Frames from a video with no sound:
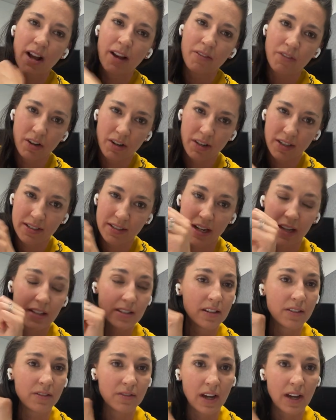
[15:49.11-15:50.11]
I've got
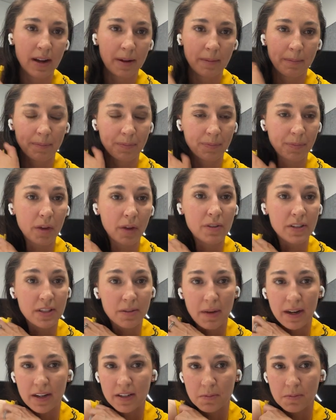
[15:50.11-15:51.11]
extensive um,
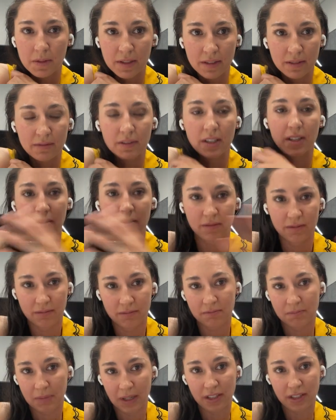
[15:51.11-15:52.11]
risk management in
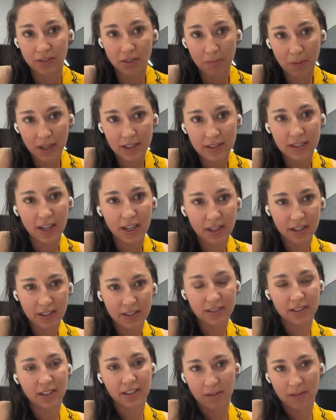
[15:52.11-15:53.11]
being a mm-hmm. trapeze
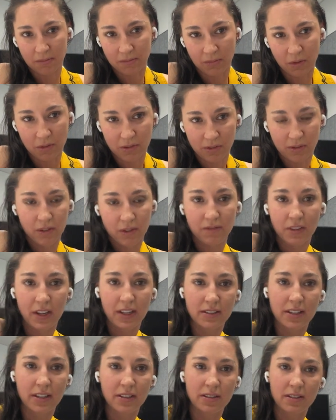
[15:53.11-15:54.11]
artist, and I'm also an
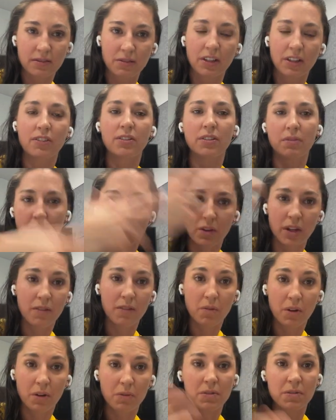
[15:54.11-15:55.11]
advanced license rigger and
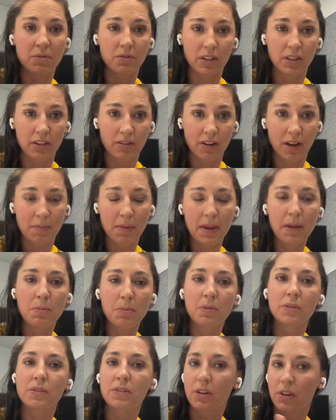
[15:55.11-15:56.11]
have worked with some really great
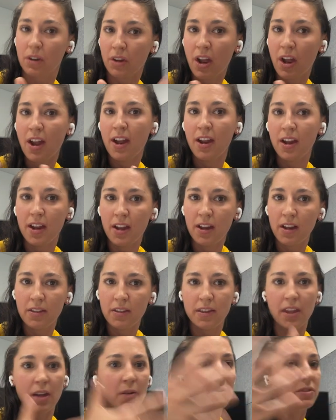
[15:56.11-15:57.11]
people. So
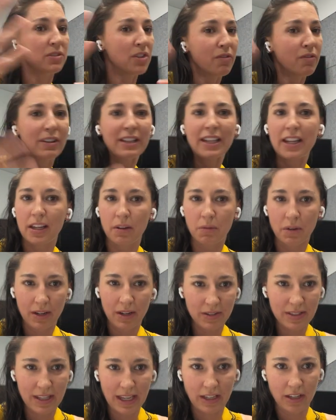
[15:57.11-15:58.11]
there was not really anyone
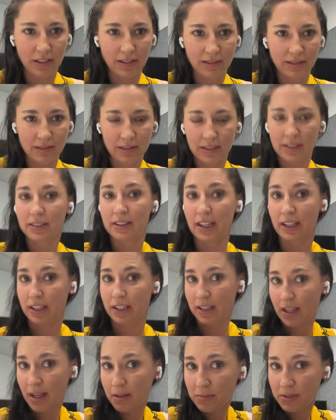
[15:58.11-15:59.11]
else like that, that
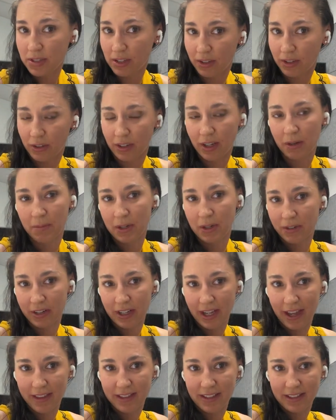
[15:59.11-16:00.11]
could come to, and we
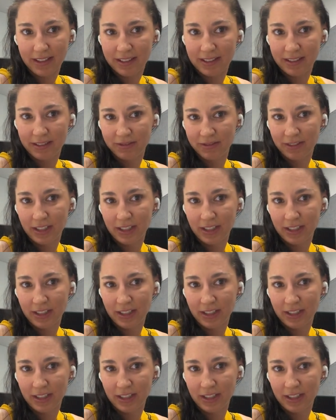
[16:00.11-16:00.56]
already had these